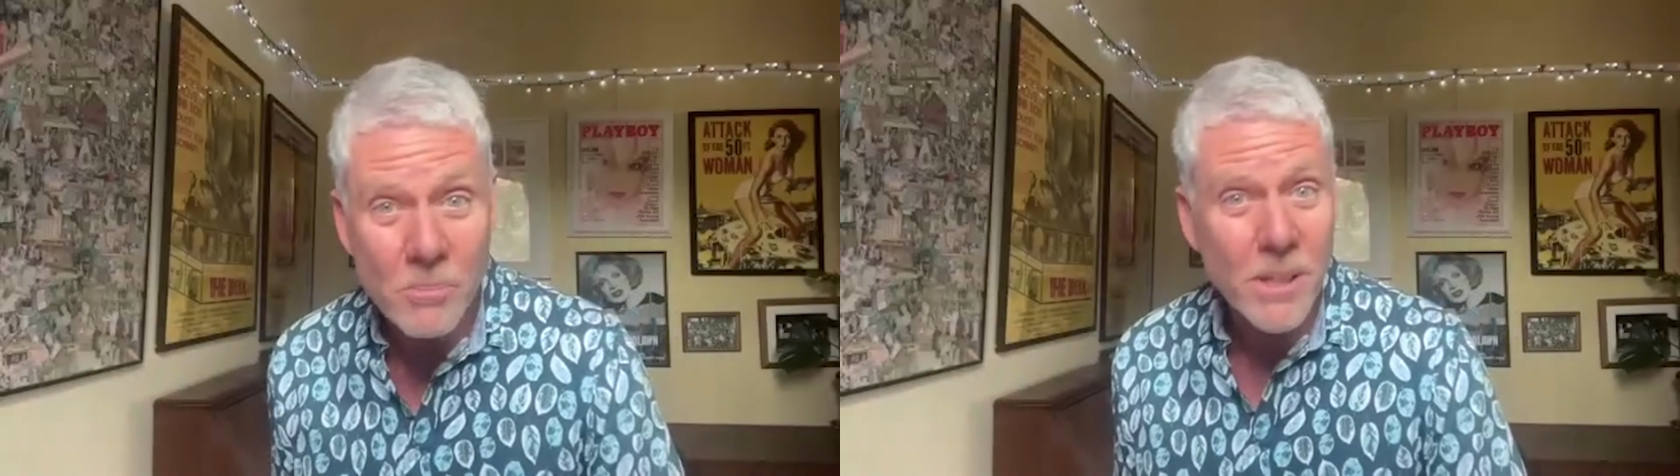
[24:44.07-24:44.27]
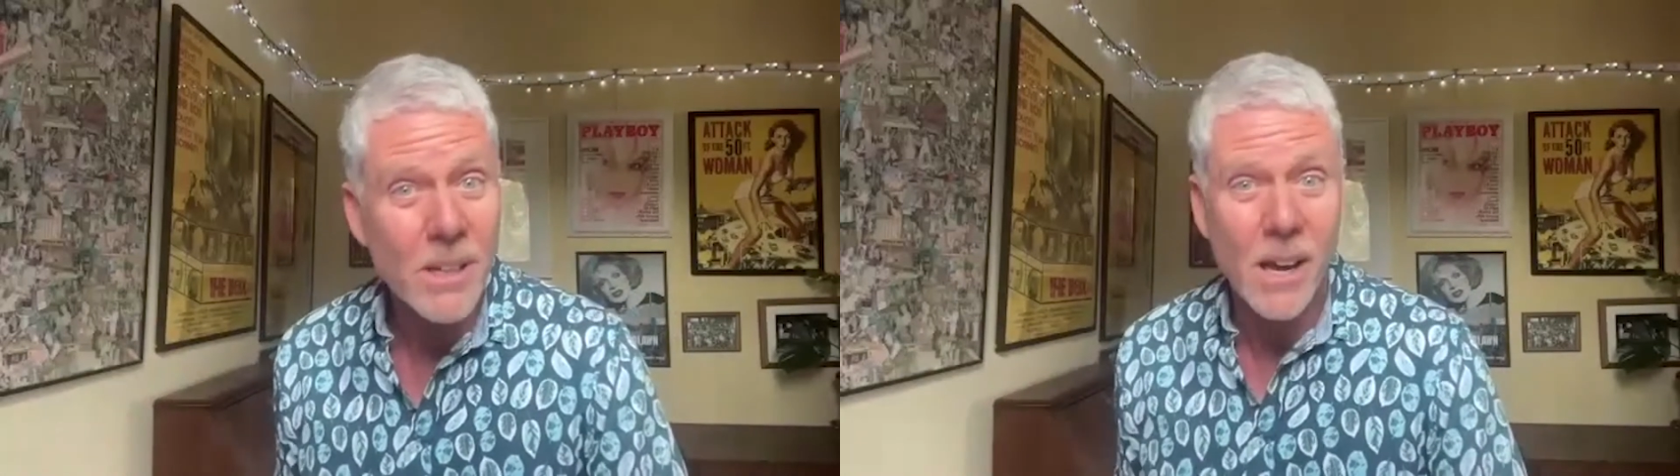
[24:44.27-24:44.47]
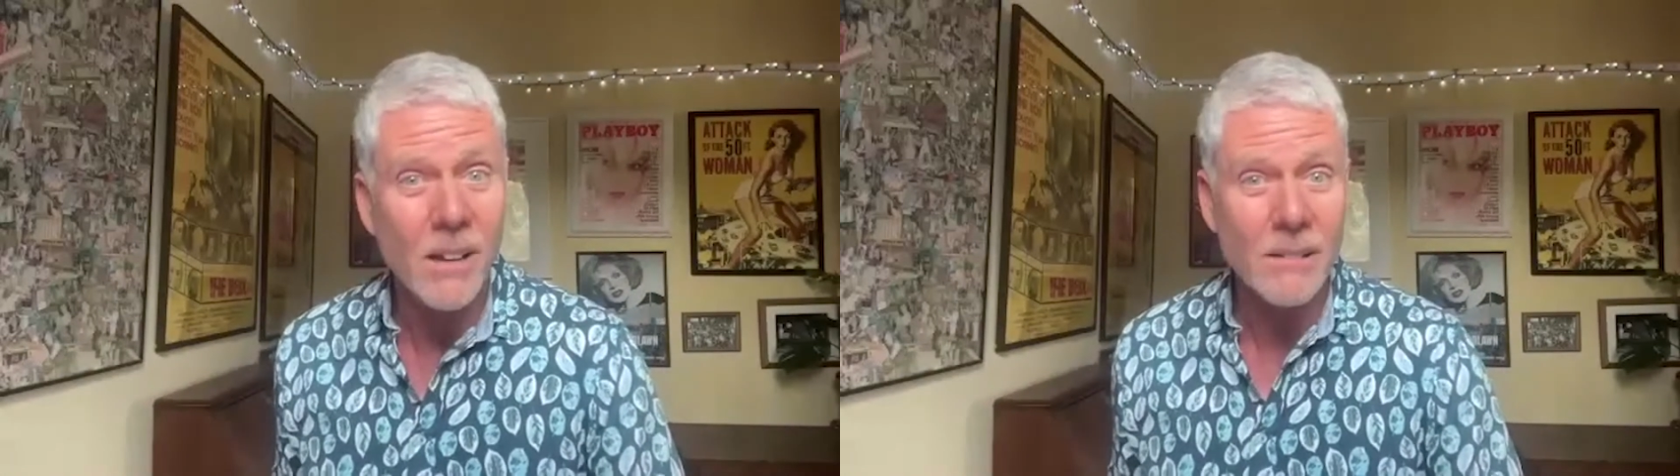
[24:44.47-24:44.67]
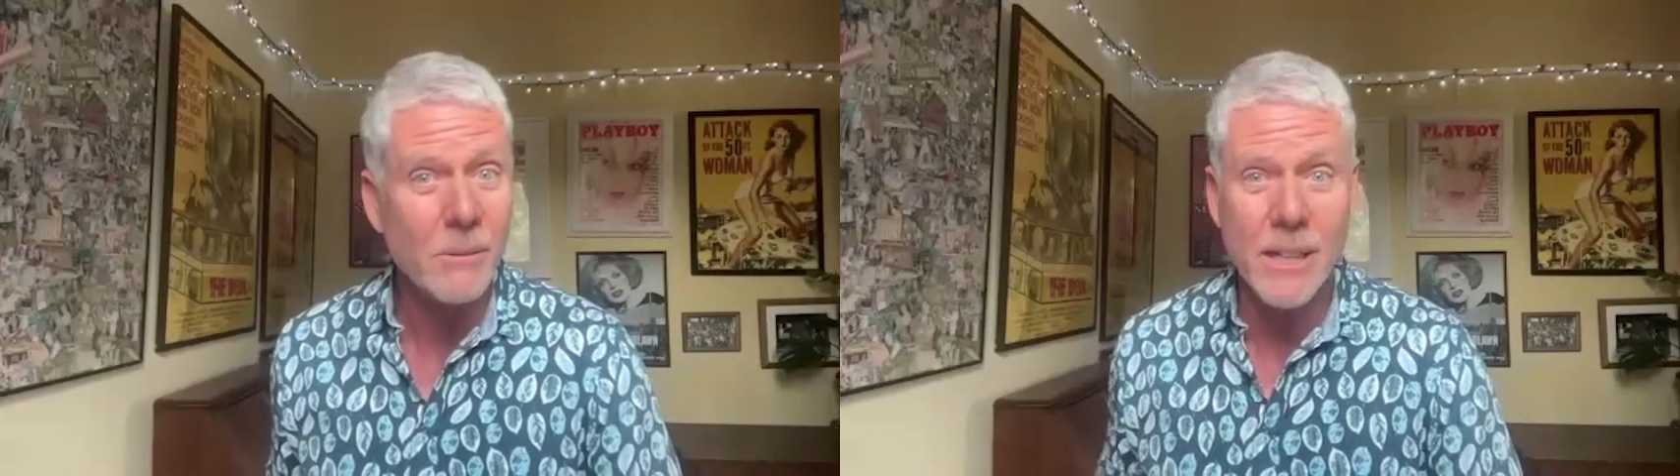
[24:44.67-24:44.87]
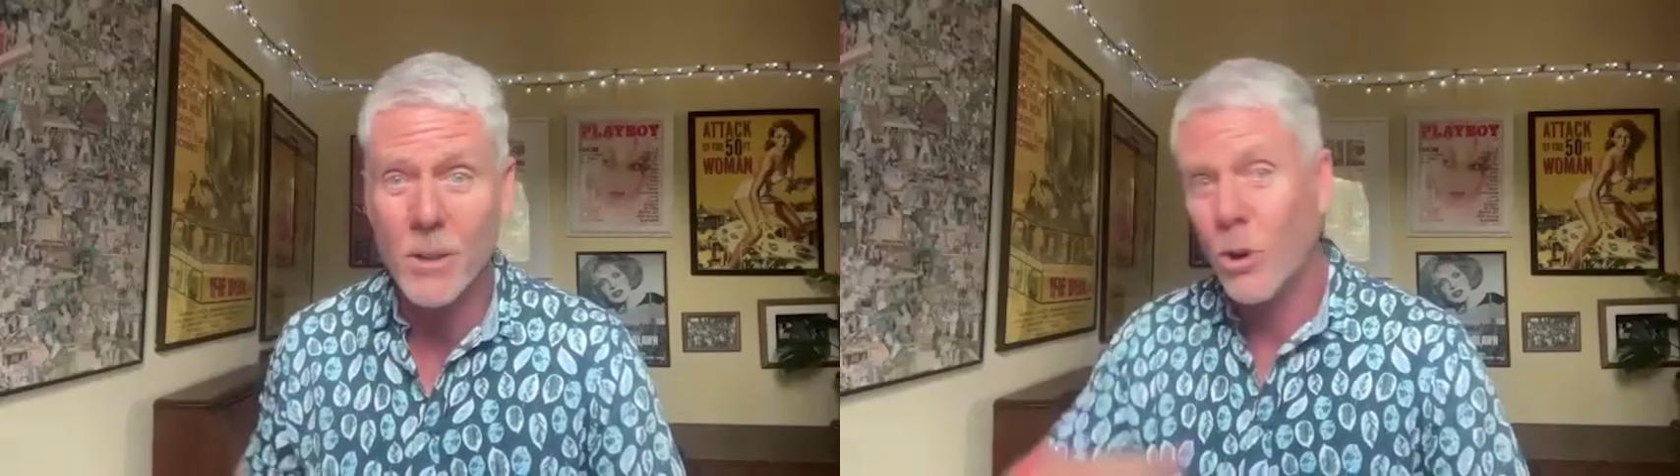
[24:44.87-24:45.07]
you know,
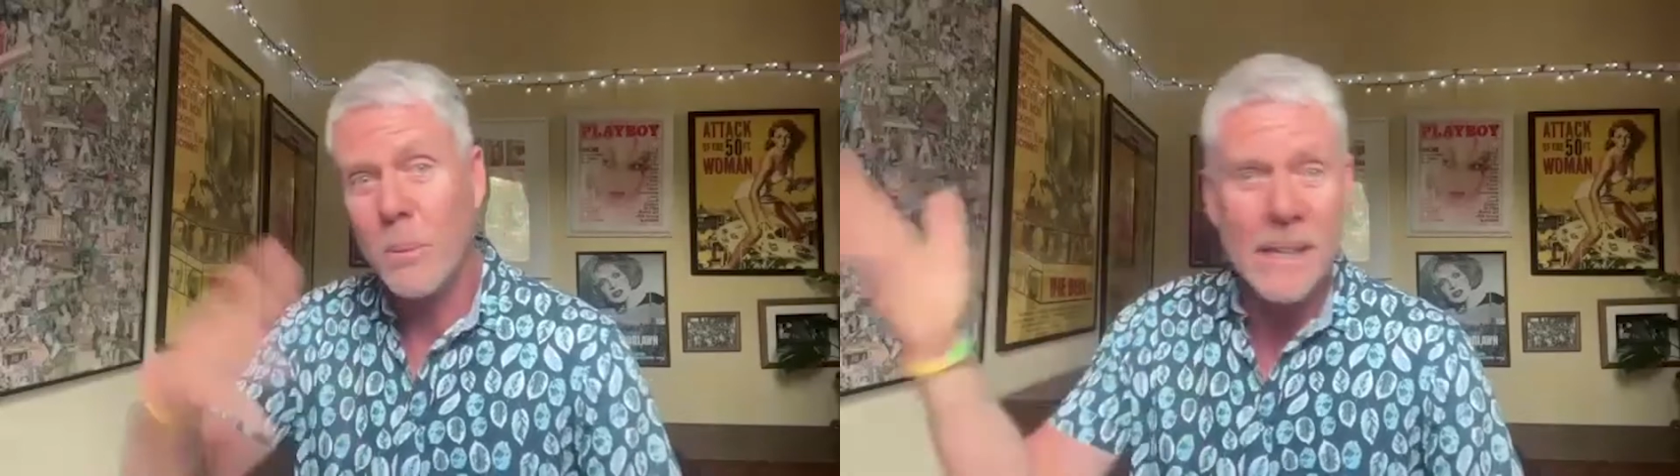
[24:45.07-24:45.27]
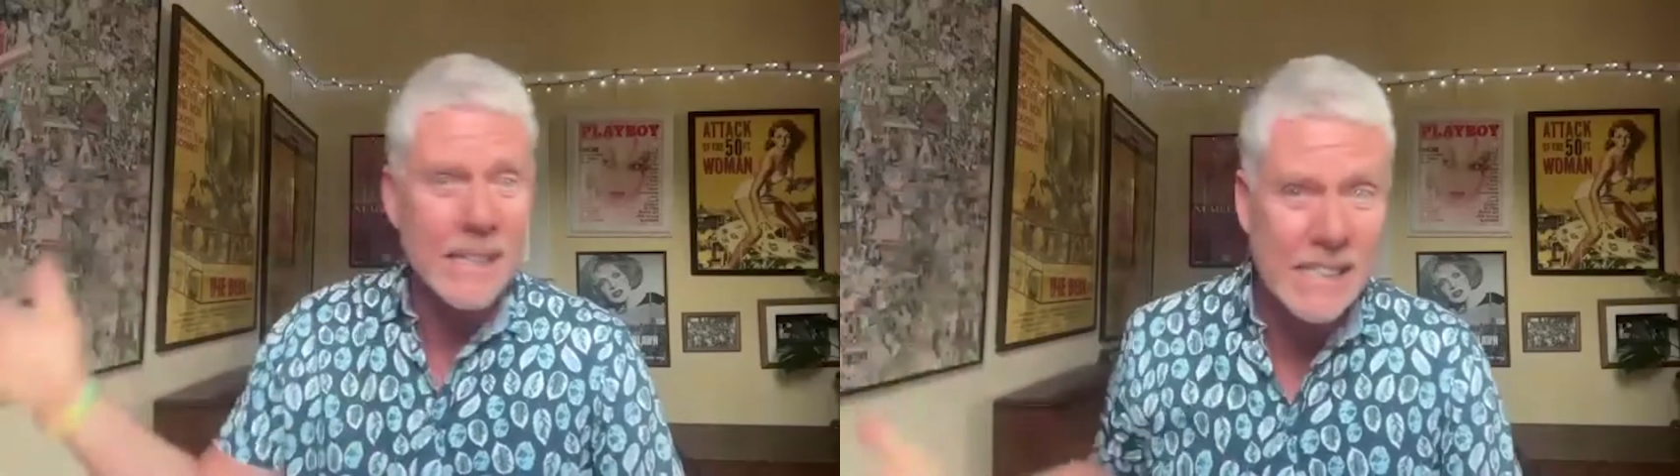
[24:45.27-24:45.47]
we can all live in